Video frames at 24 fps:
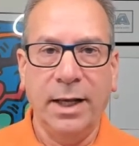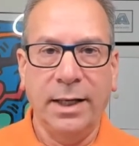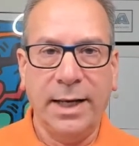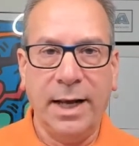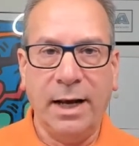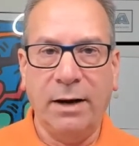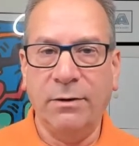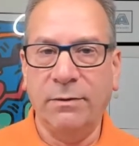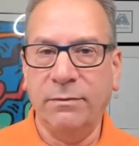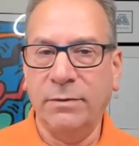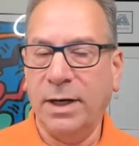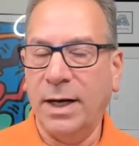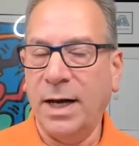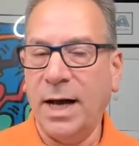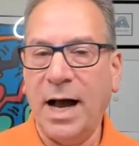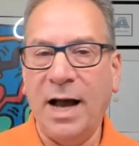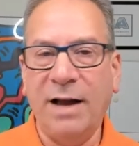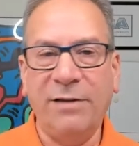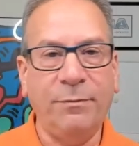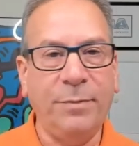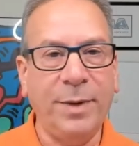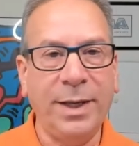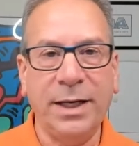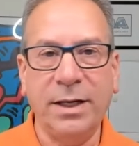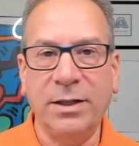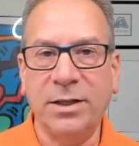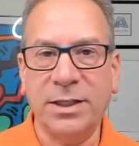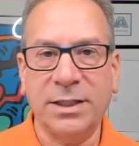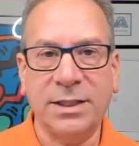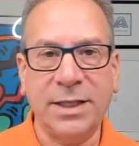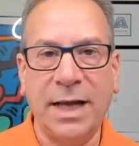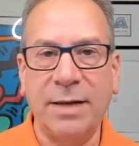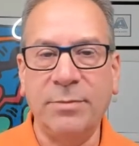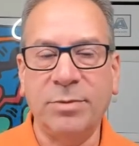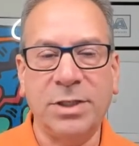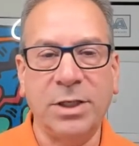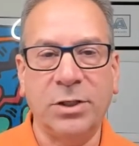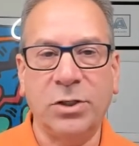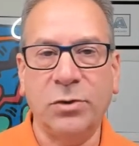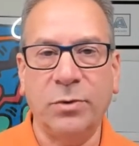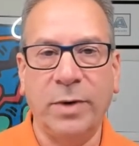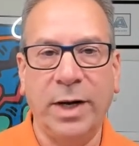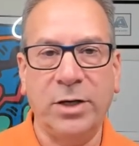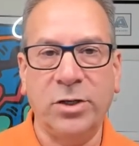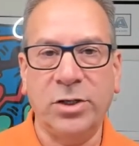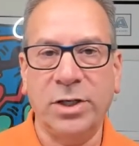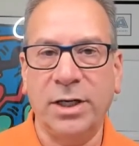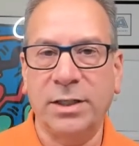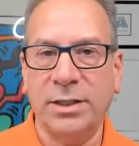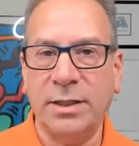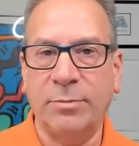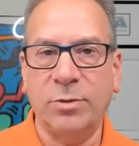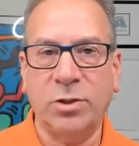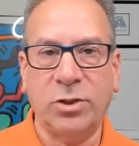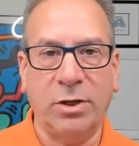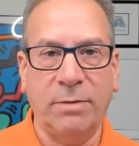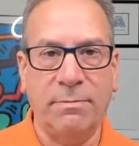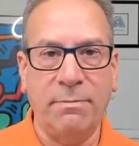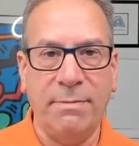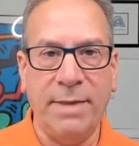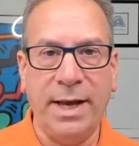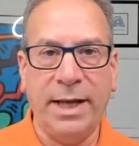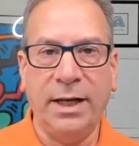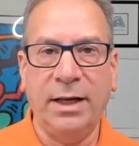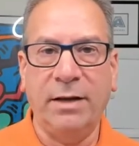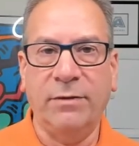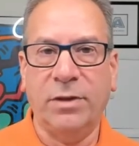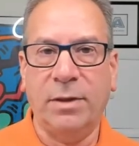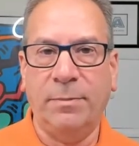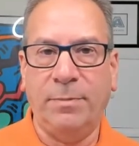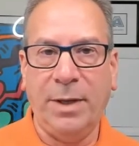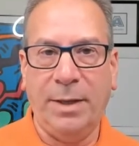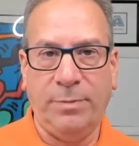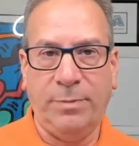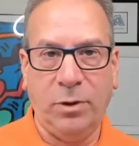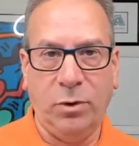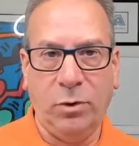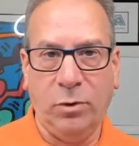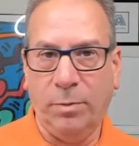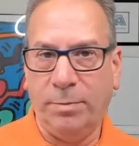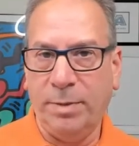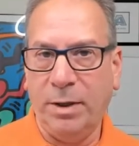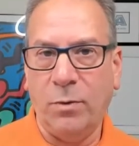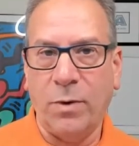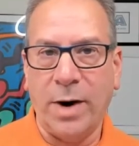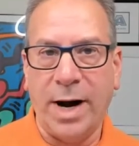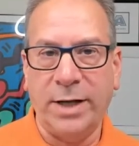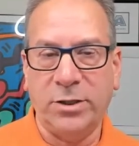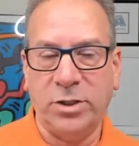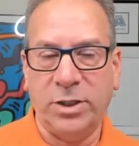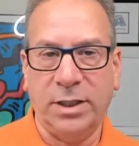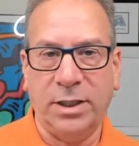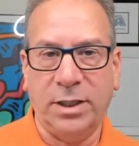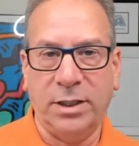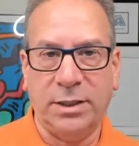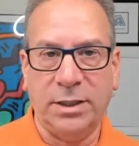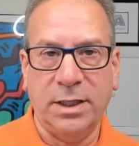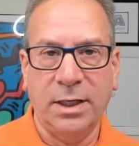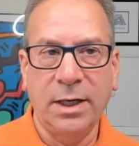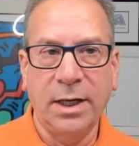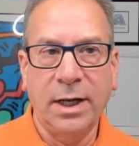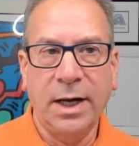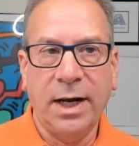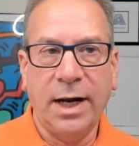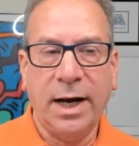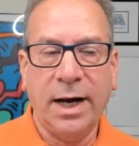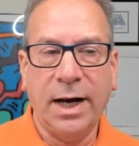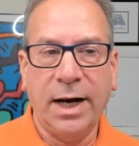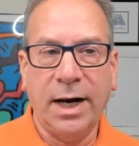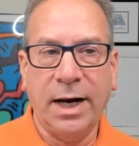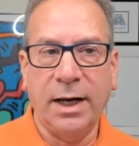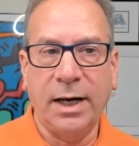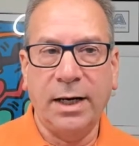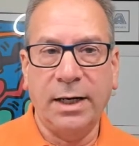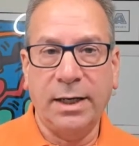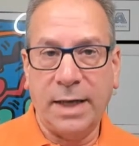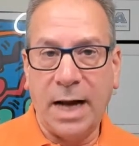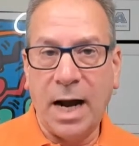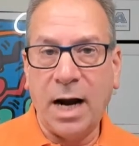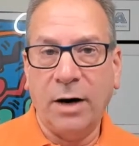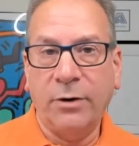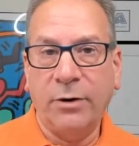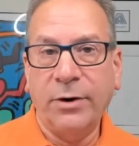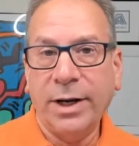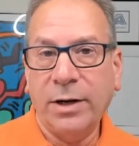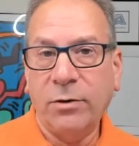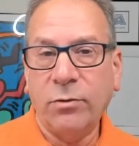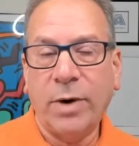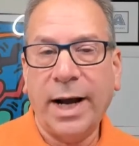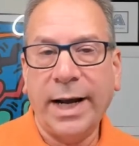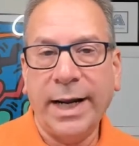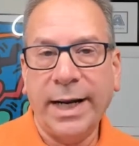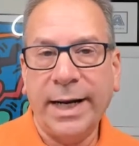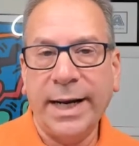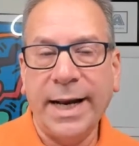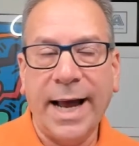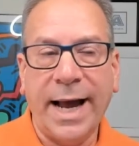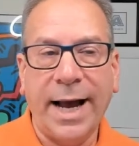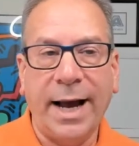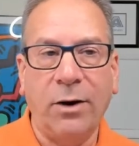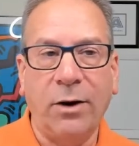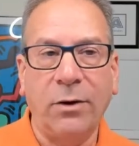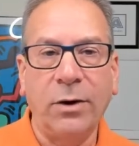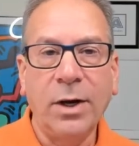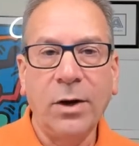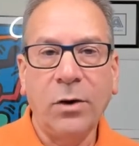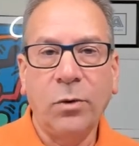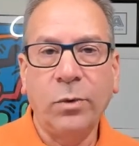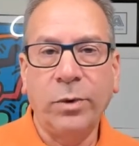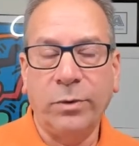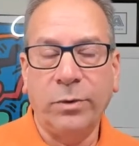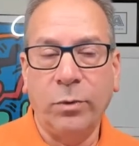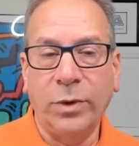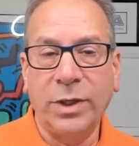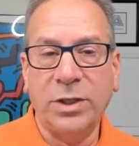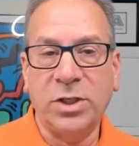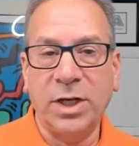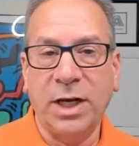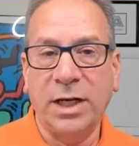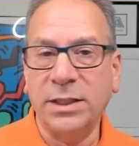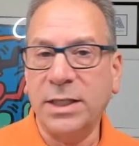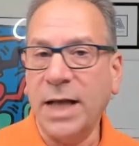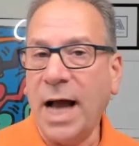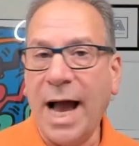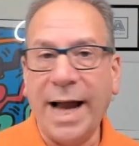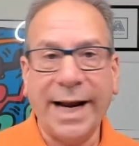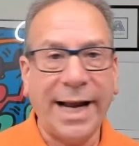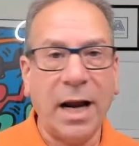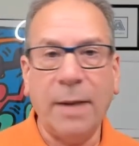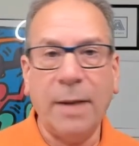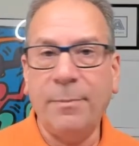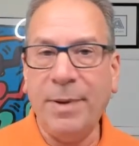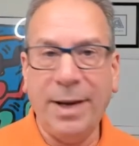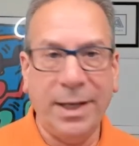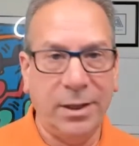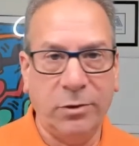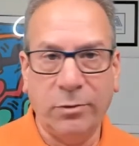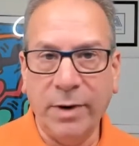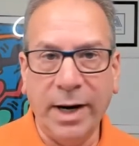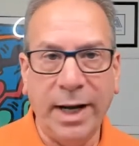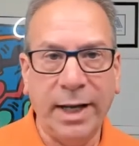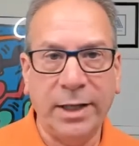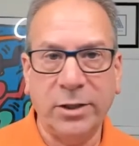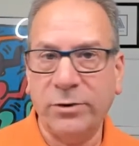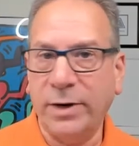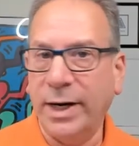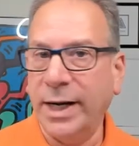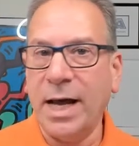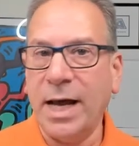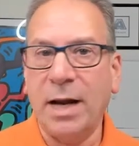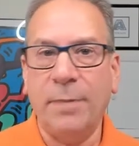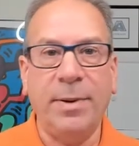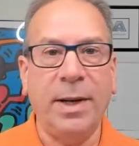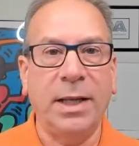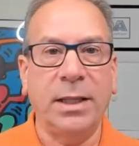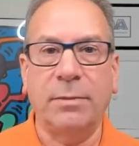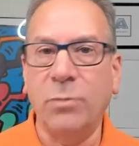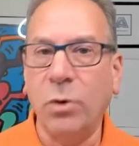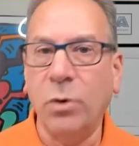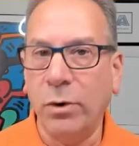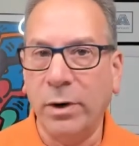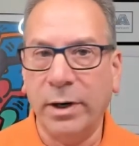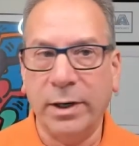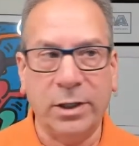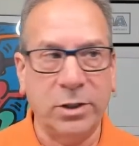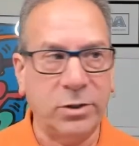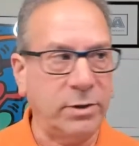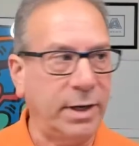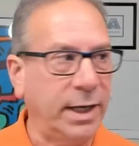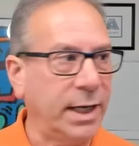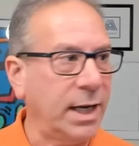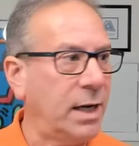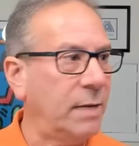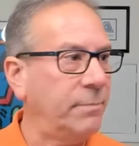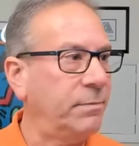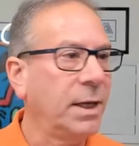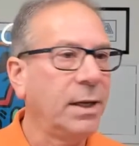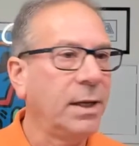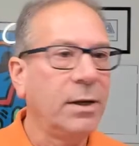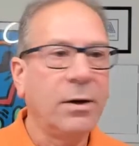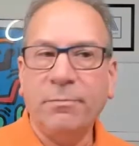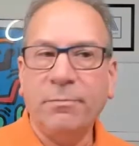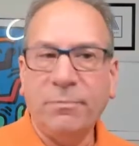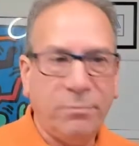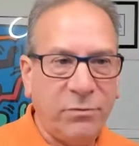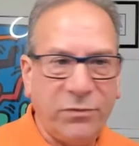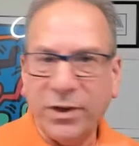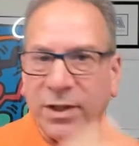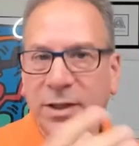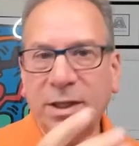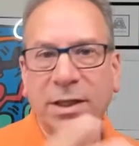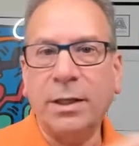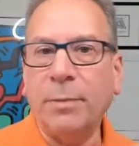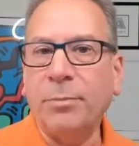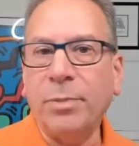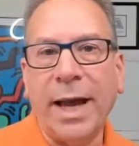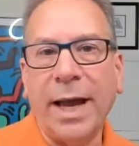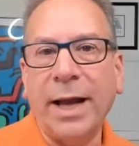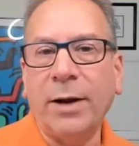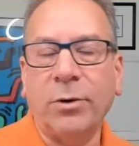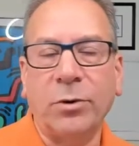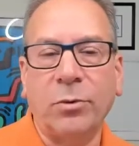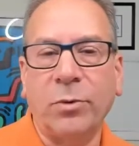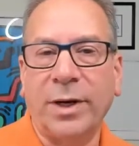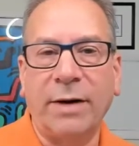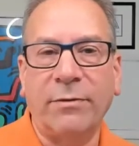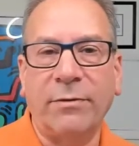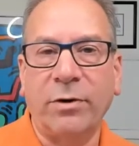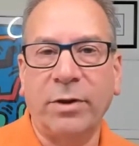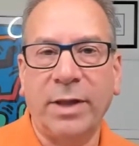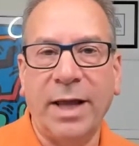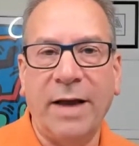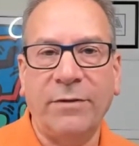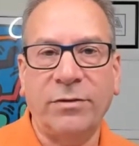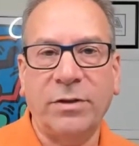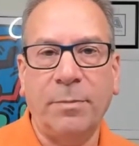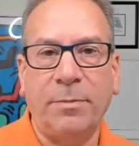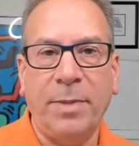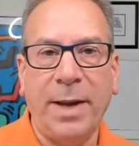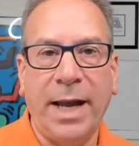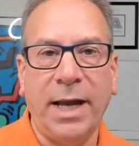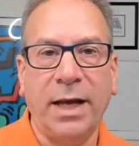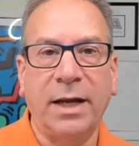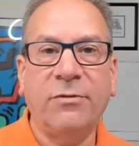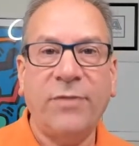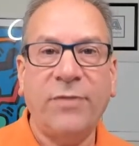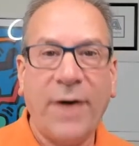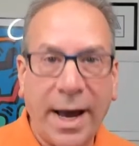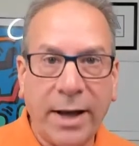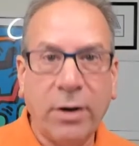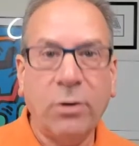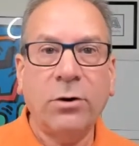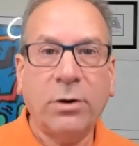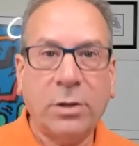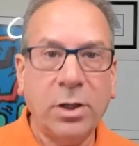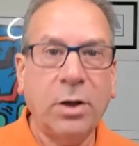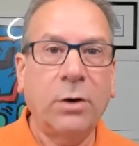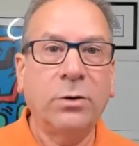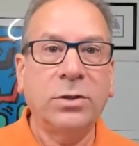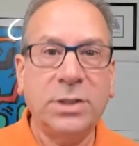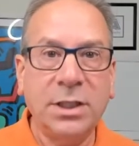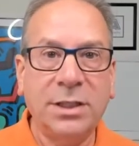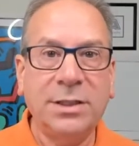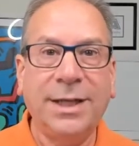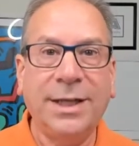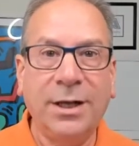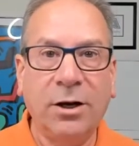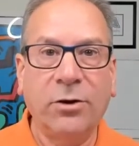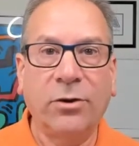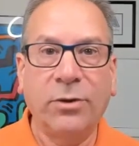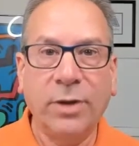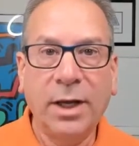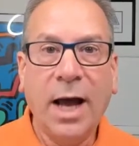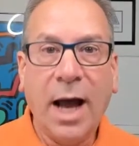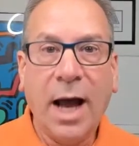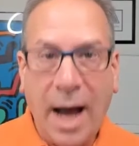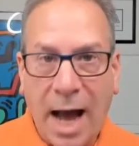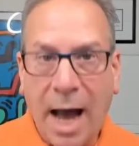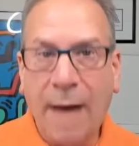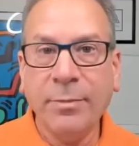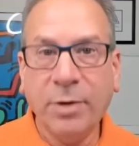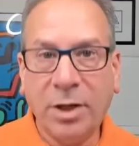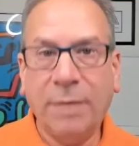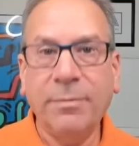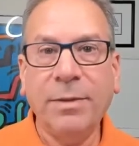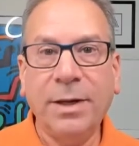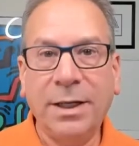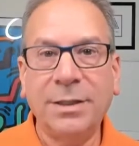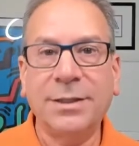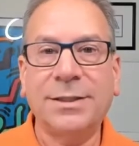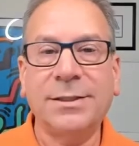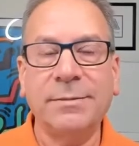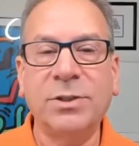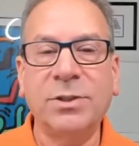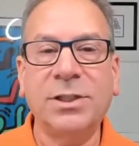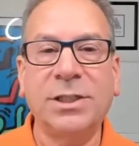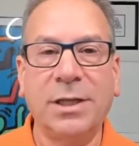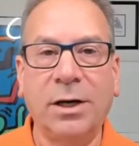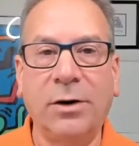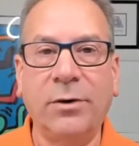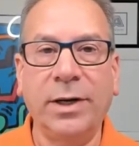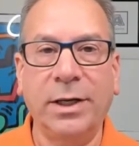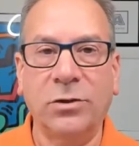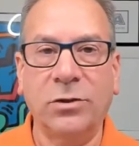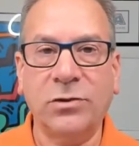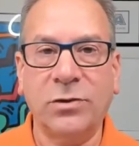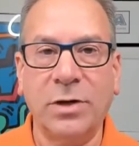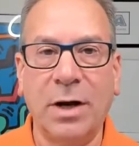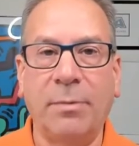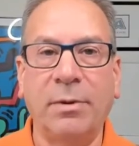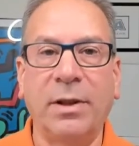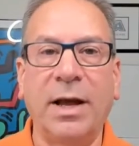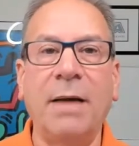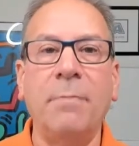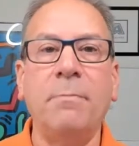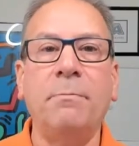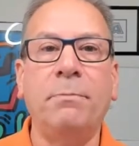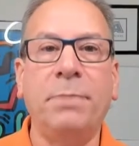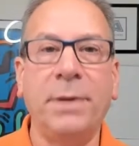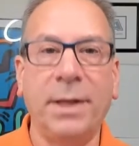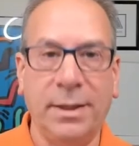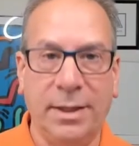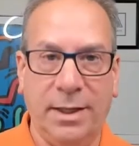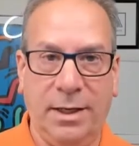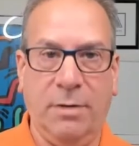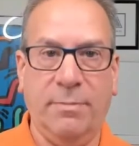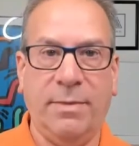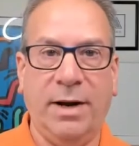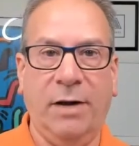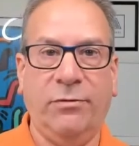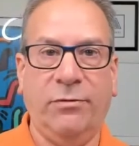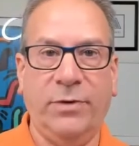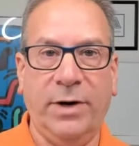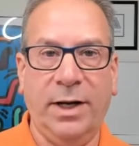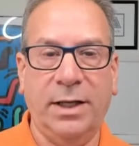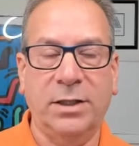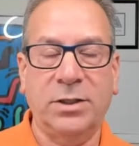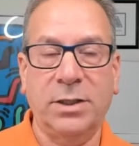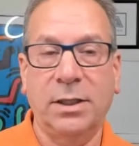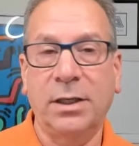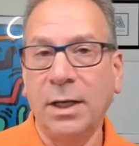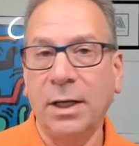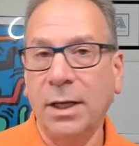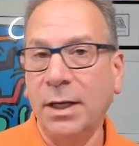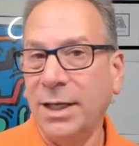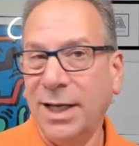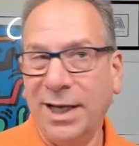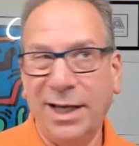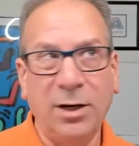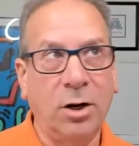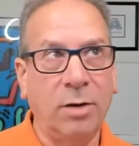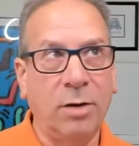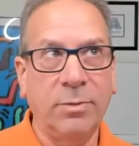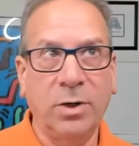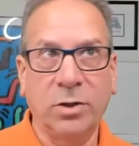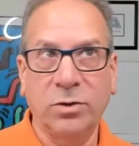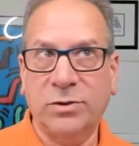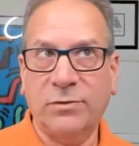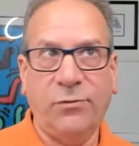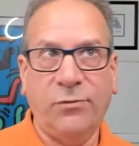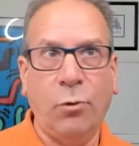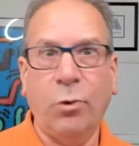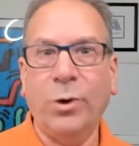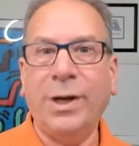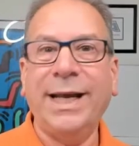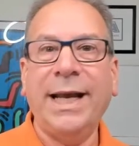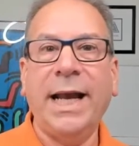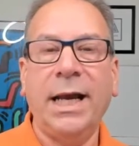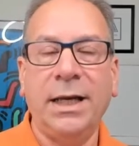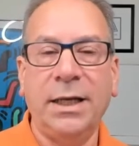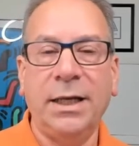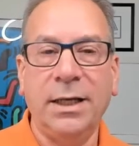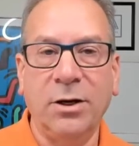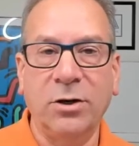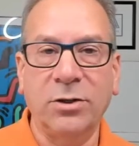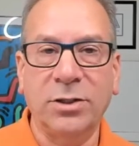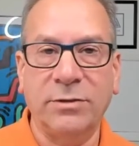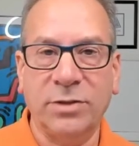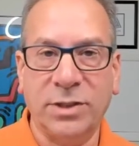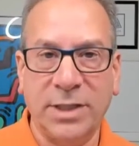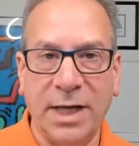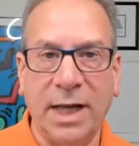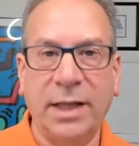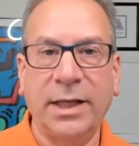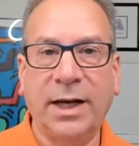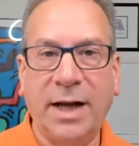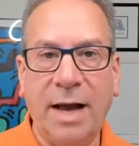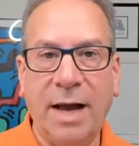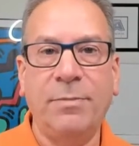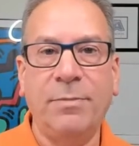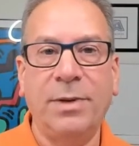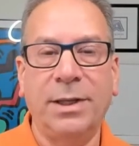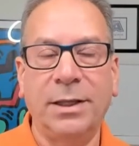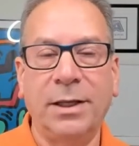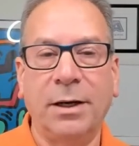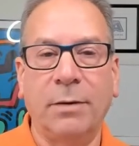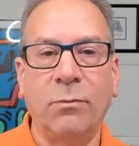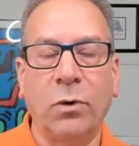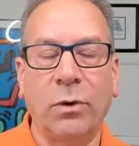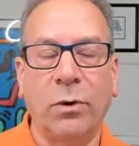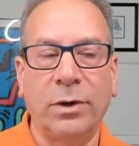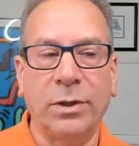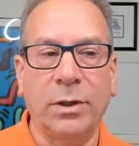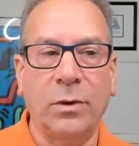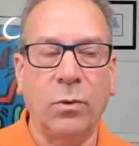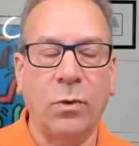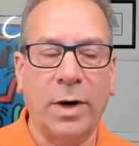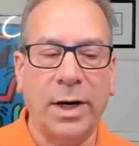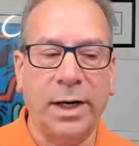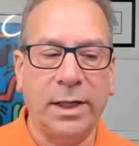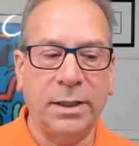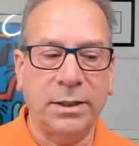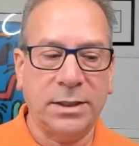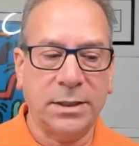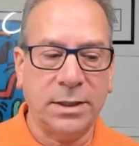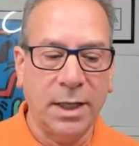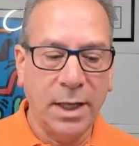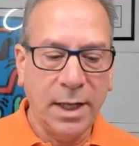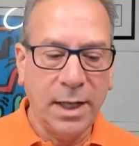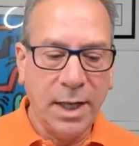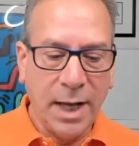Now, I've been in the same situation as I'm sure many of the people who will be watching this are in right now, which is I got to pay the rent, or I got to pay the mortgage, or I got to fill in the blank with whatever they have to pay. And if I don't close a deal, I'm going to be in some serious trouble. I've been there, my friends. In almost 48 years of selling, I've been there more than once.